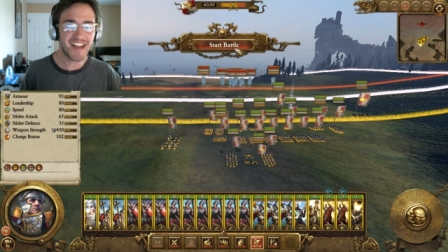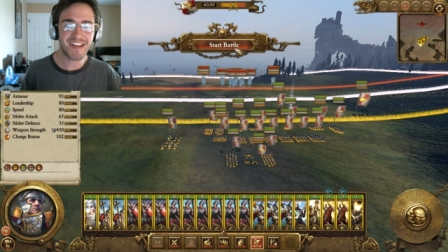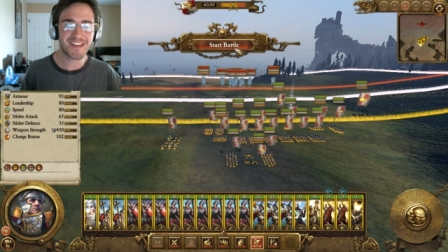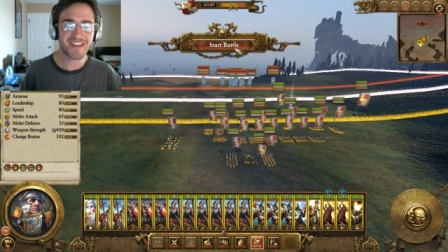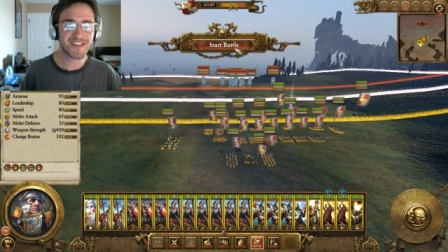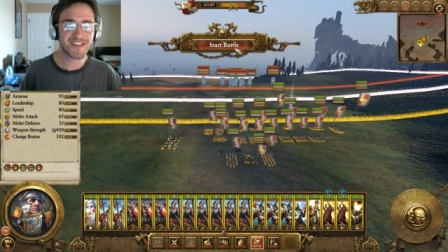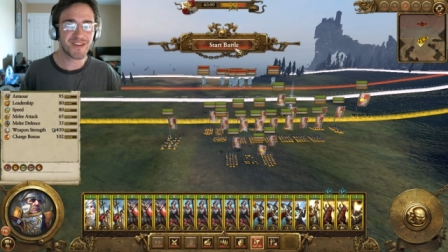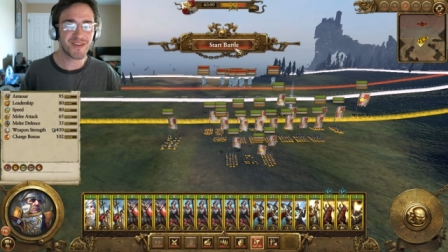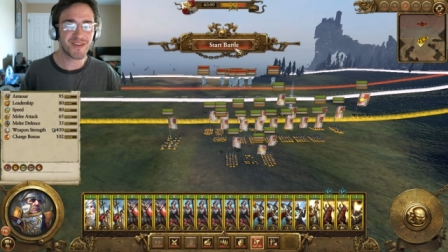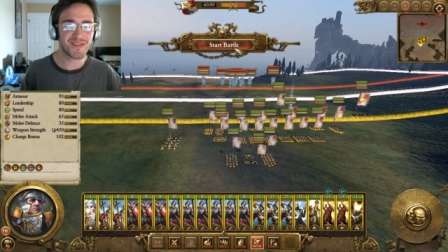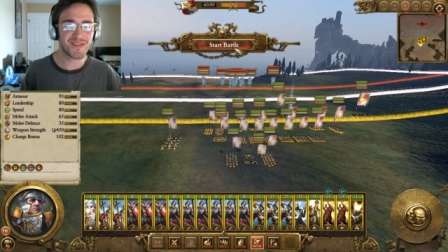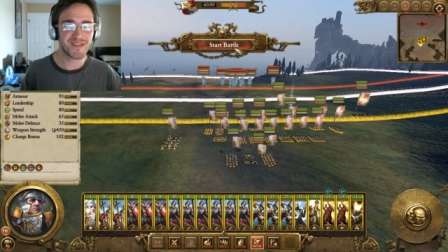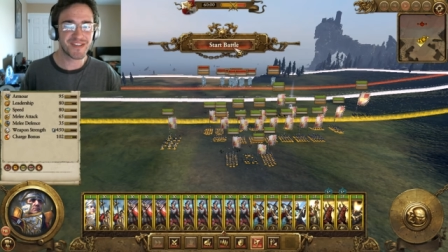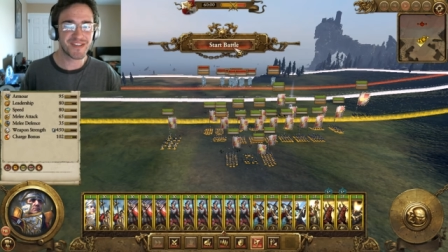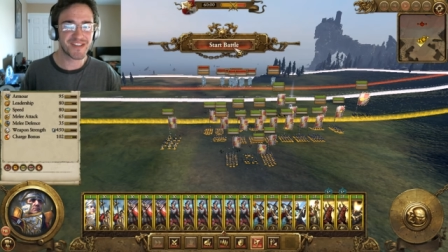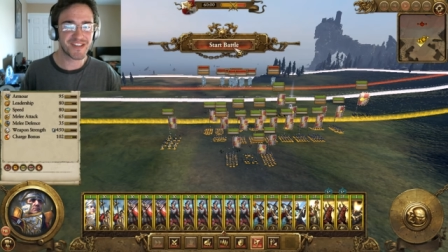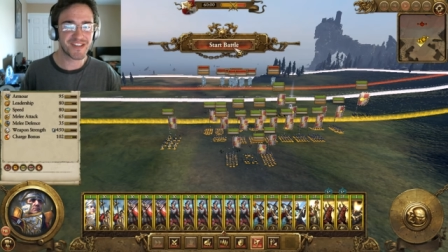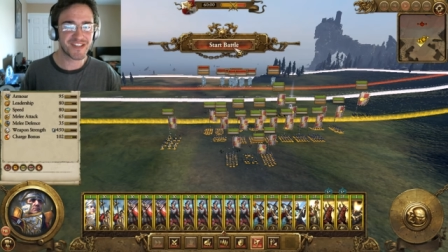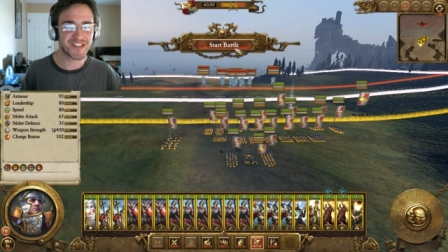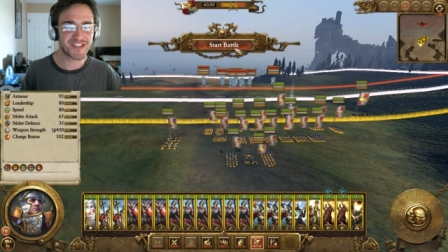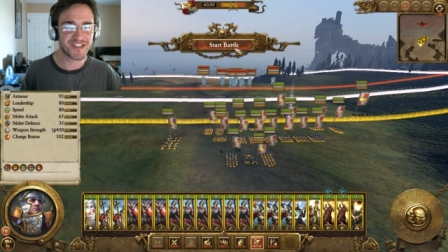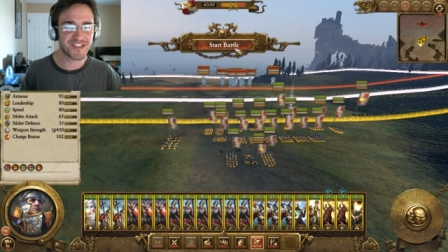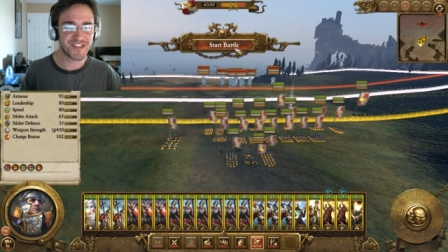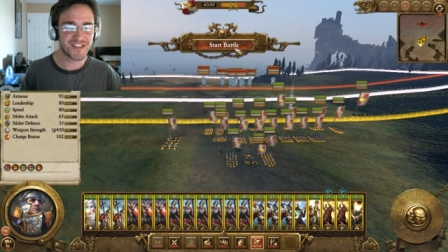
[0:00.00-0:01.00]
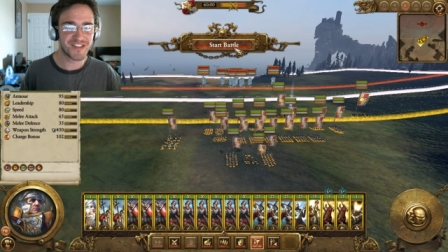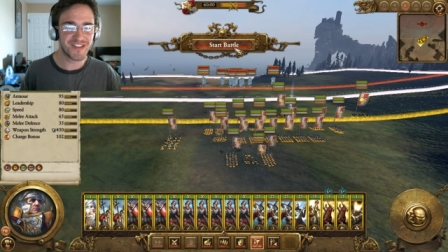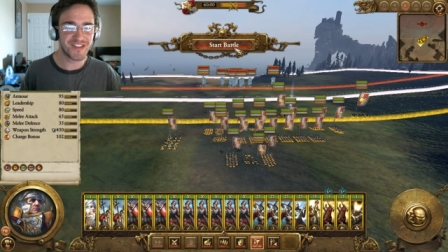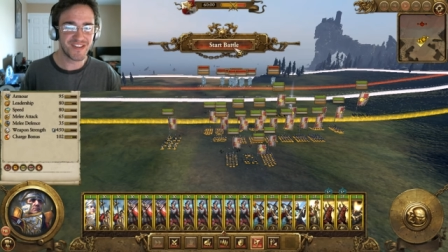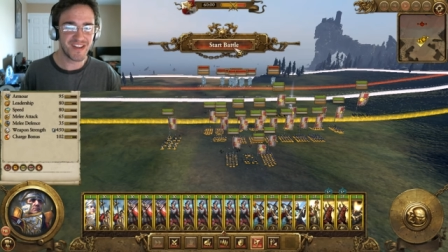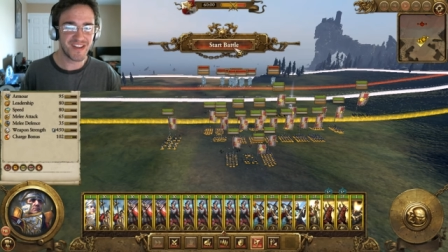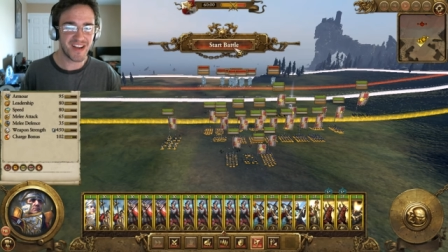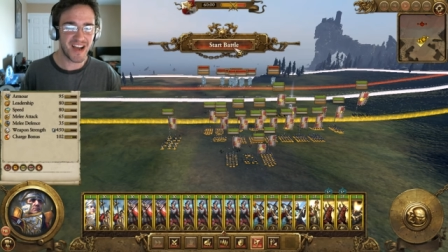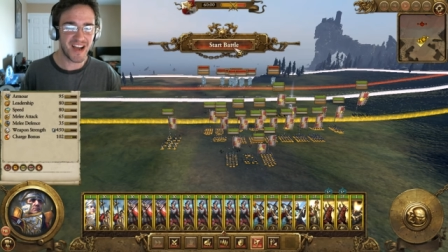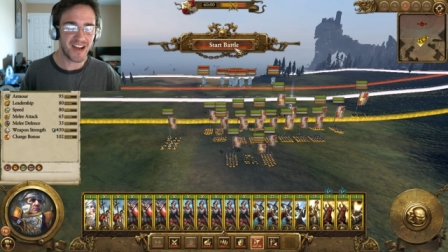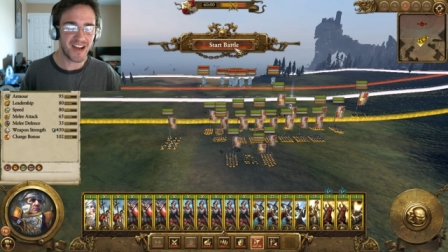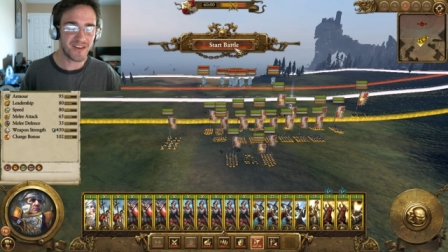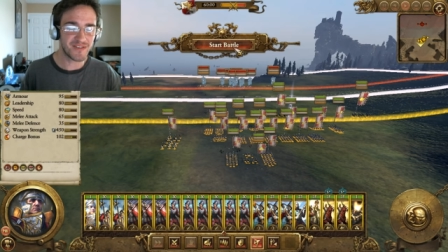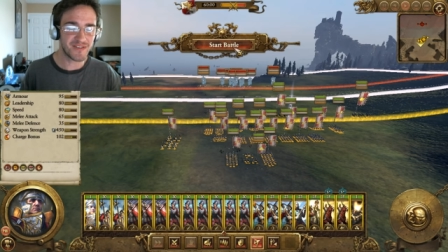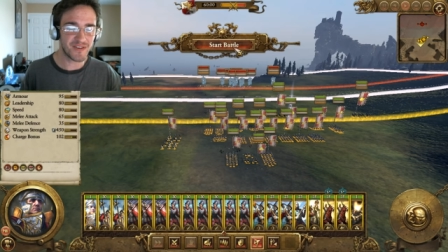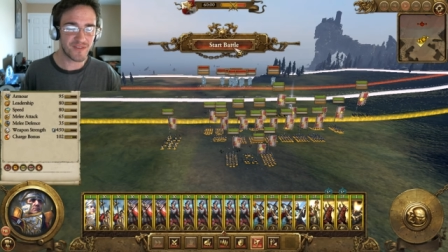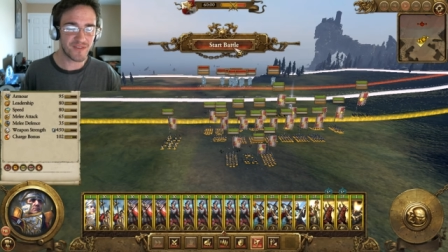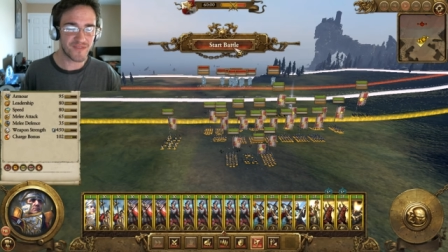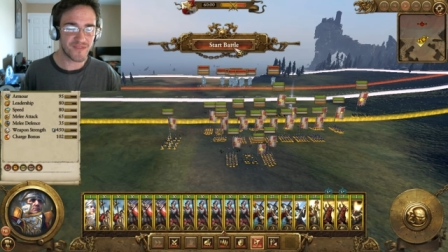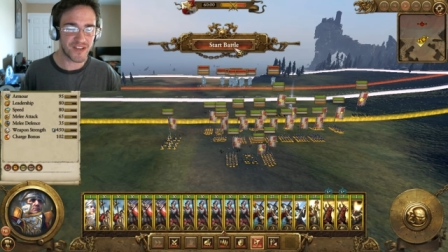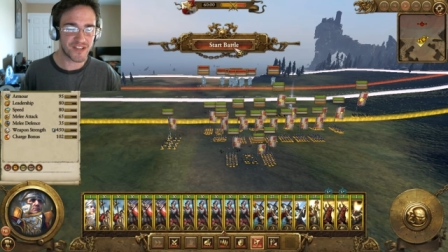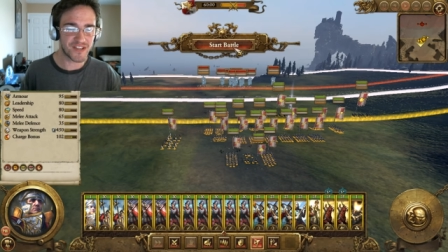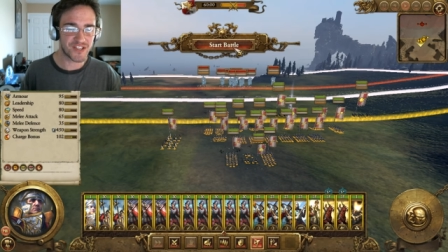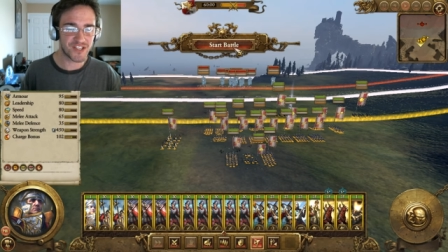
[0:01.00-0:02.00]
I could totally just... I don't
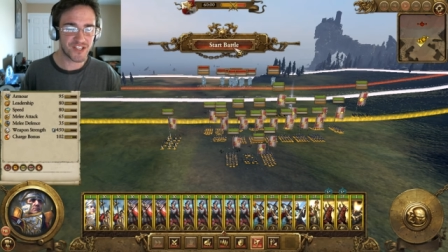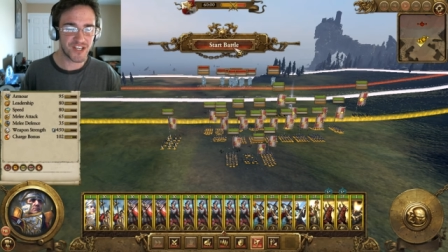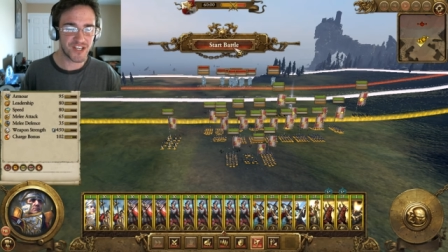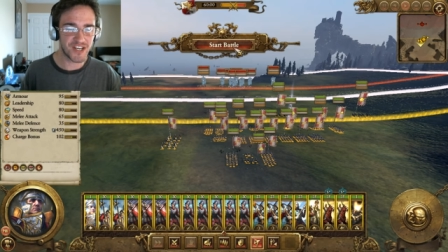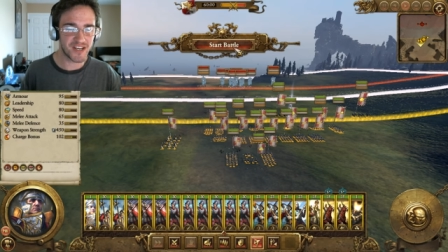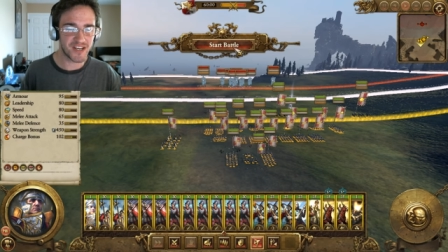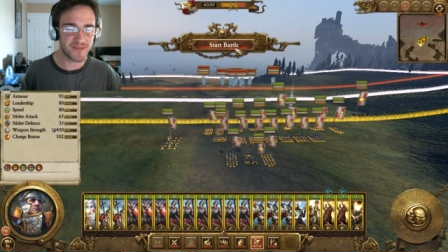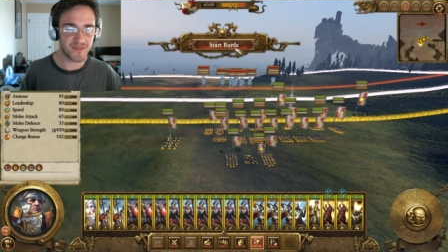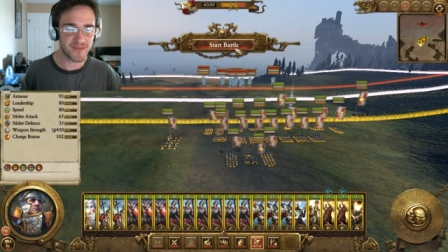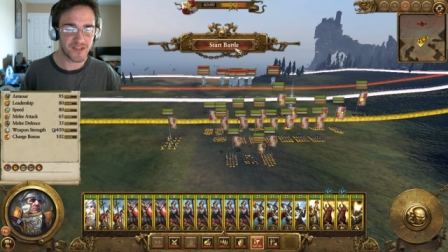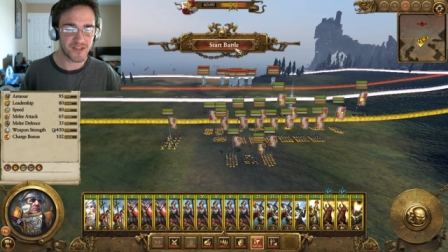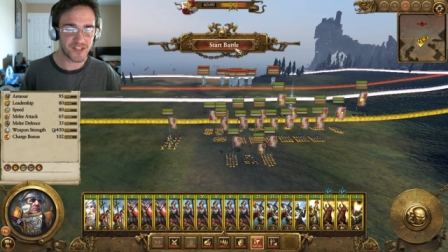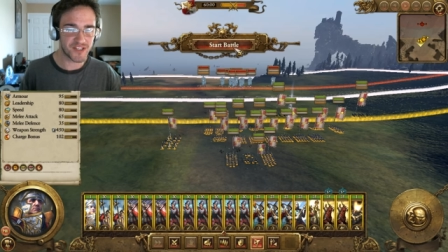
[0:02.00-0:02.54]
know if that's cheating,